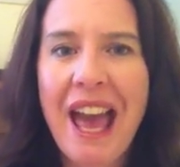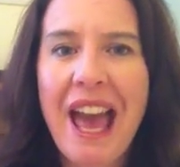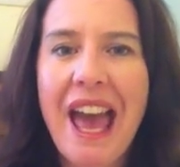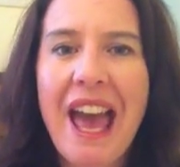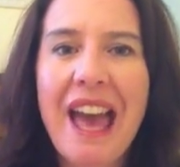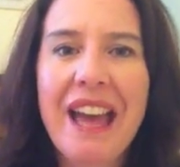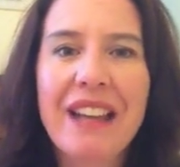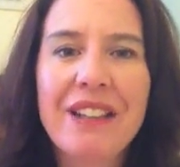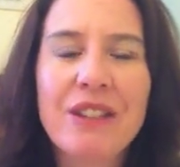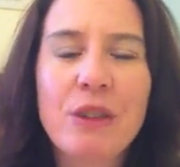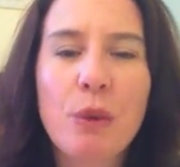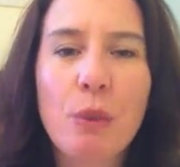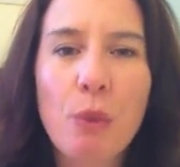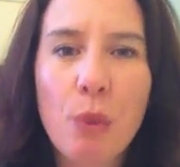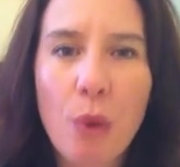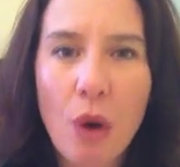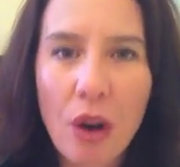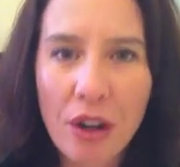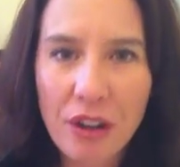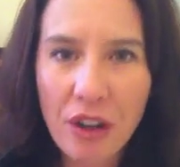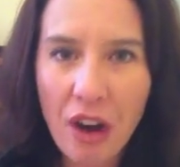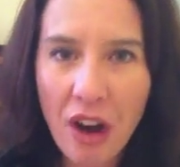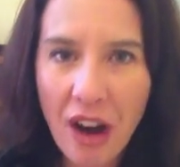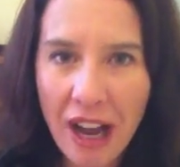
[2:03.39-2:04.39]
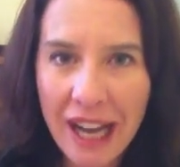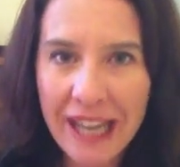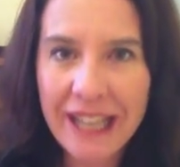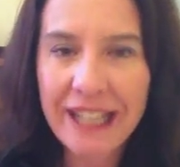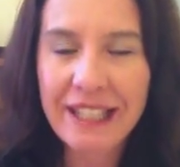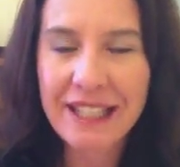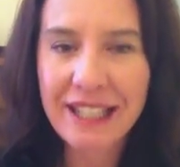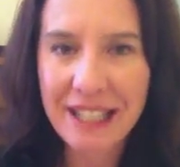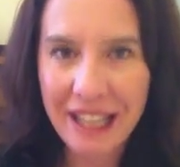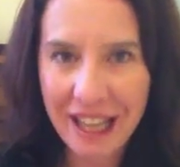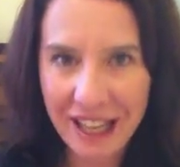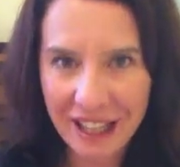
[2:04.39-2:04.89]
And what
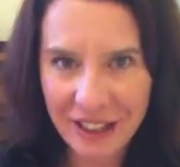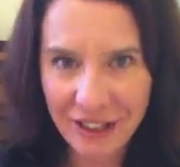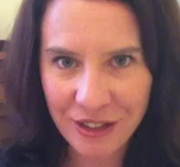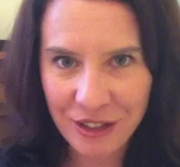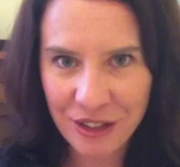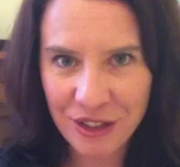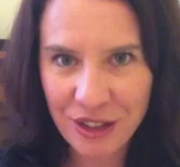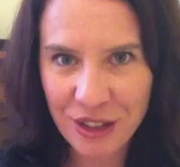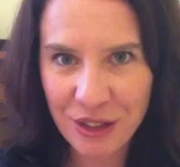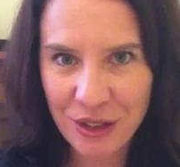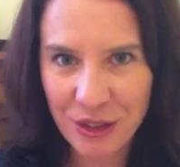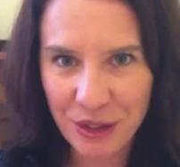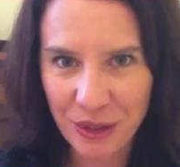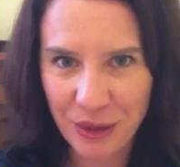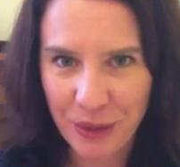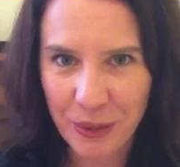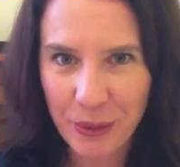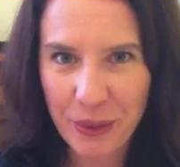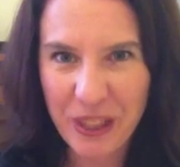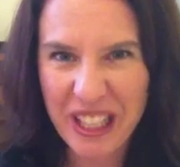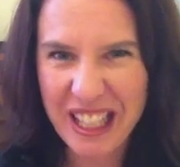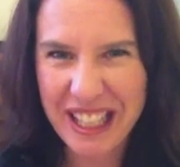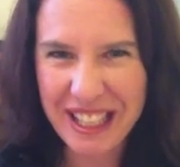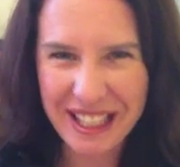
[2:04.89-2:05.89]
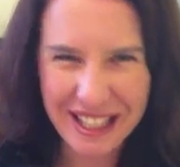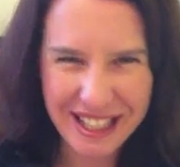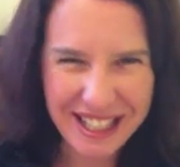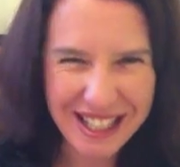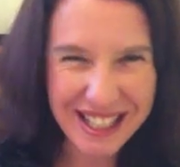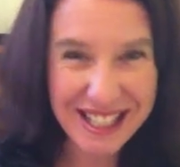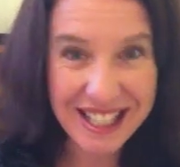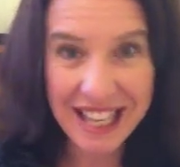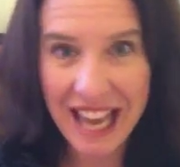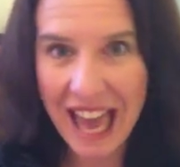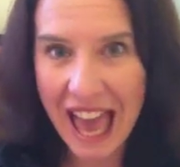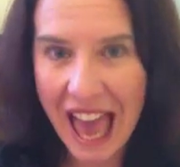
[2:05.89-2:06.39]
I tend to do
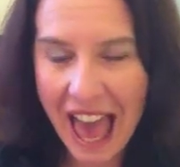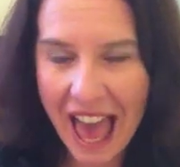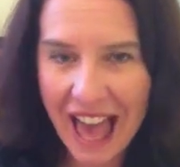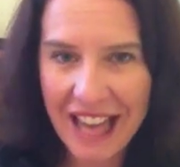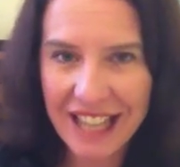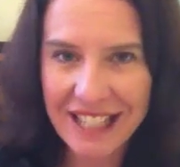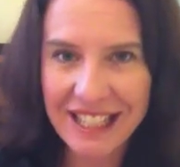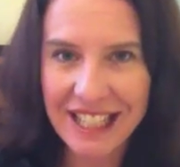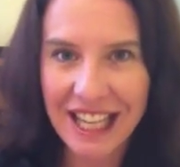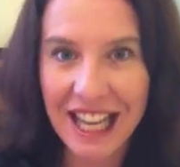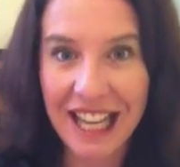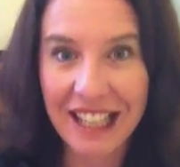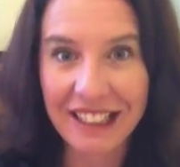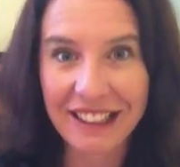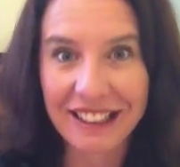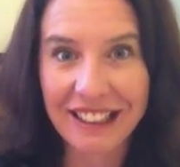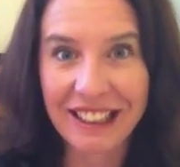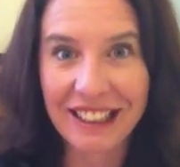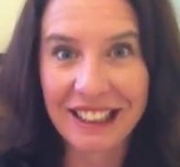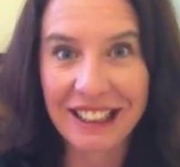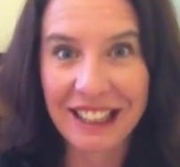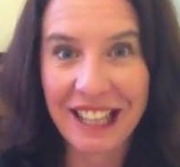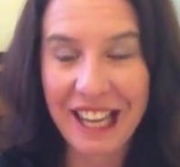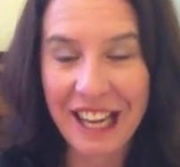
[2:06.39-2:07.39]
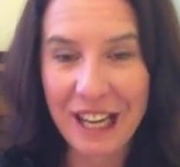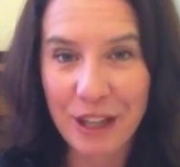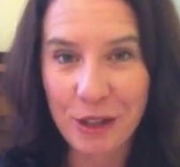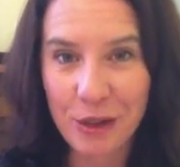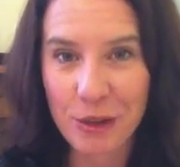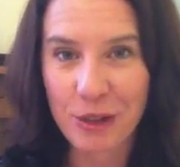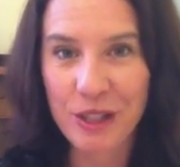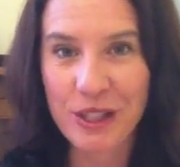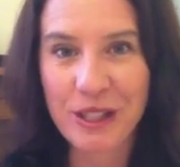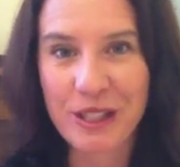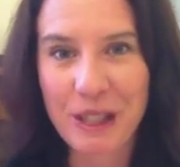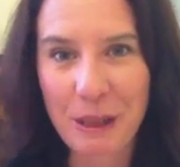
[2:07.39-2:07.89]
is add a little
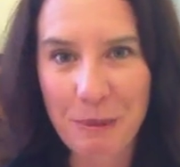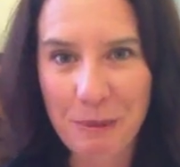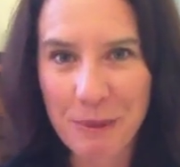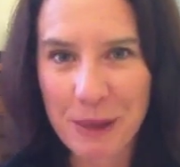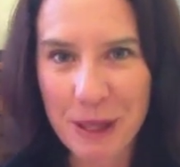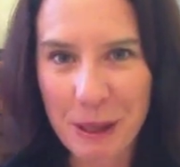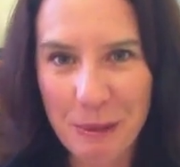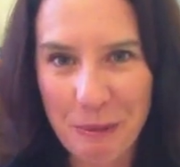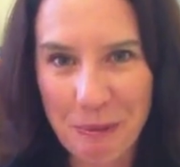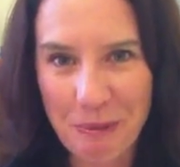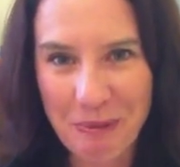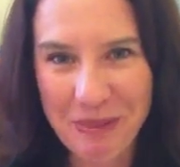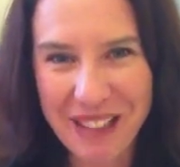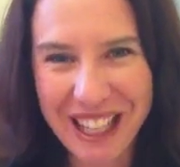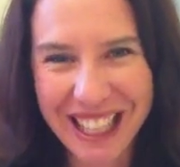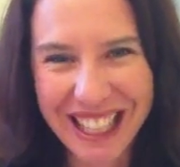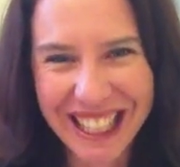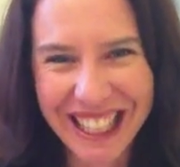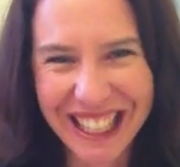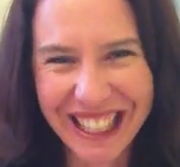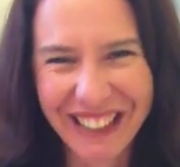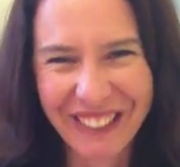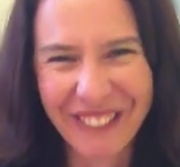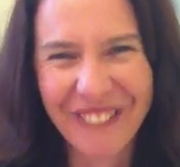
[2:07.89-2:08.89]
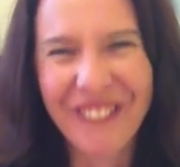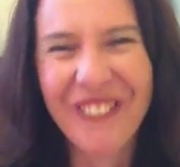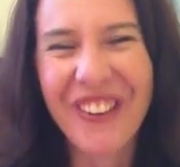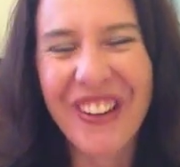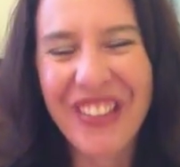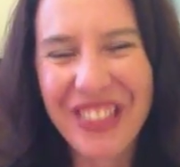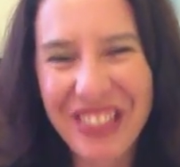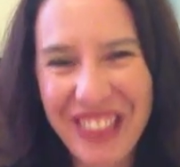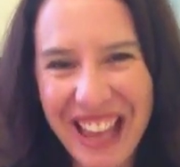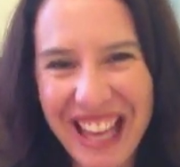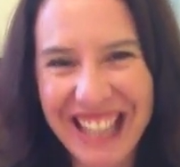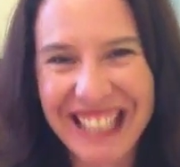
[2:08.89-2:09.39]
extra something something.
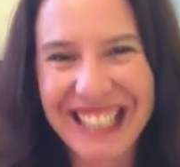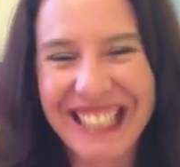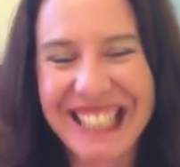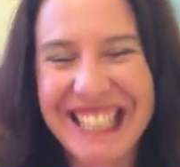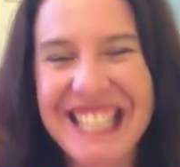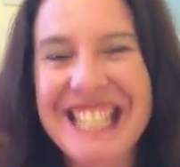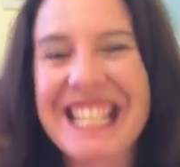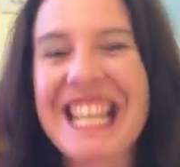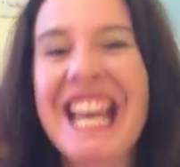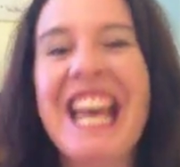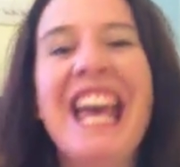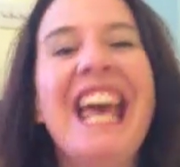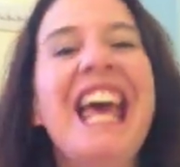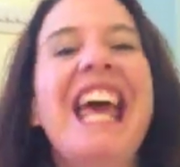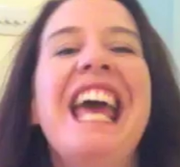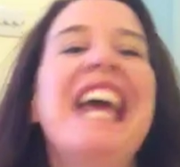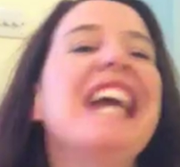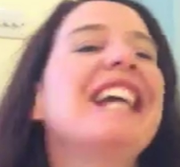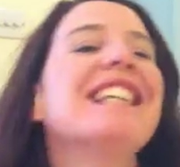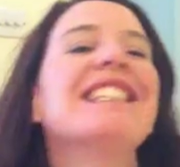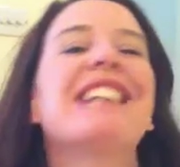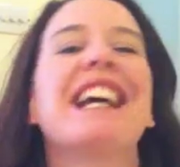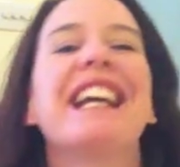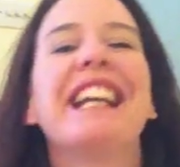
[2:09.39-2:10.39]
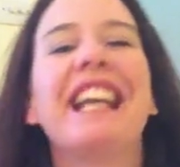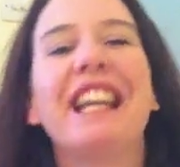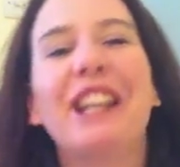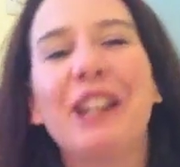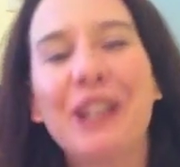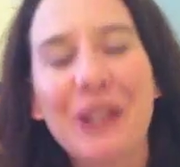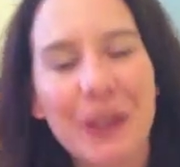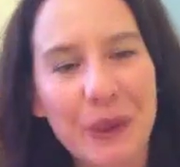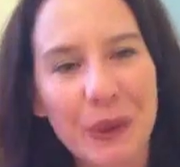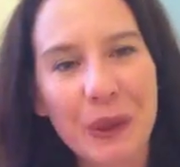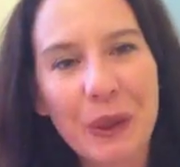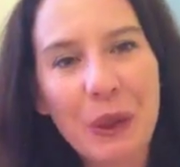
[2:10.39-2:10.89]
what that is, is I get
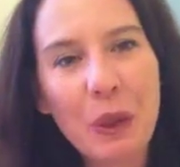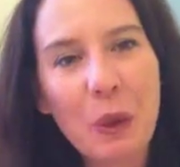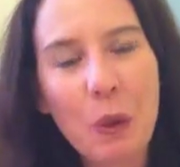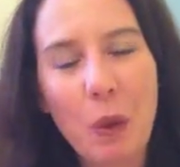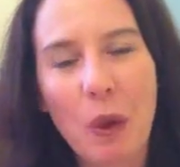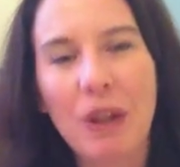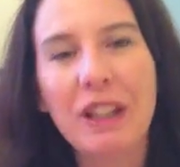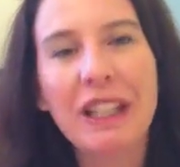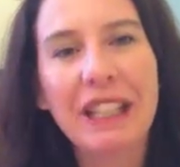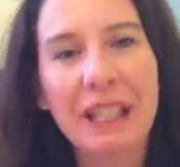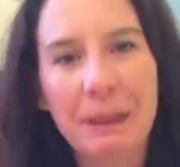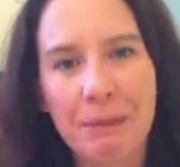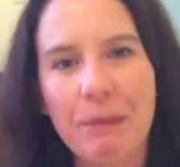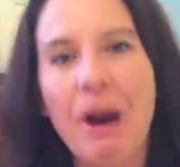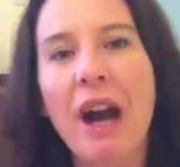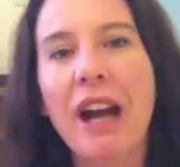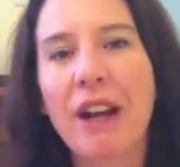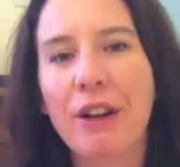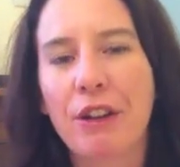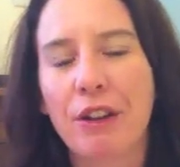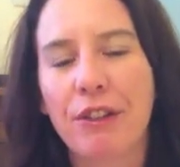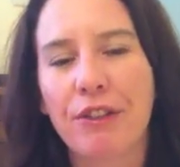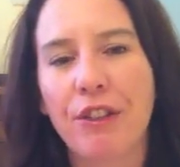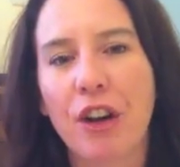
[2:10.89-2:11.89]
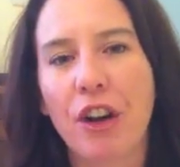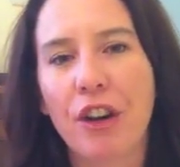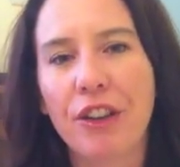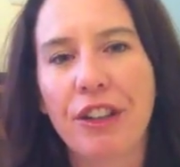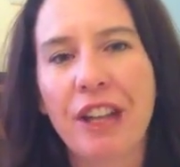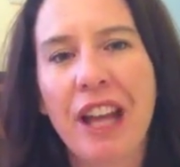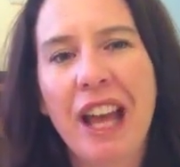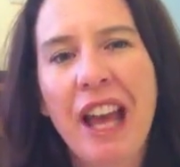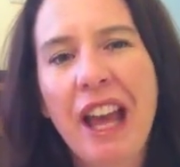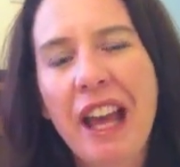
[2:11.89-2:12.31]
a good quality microphone.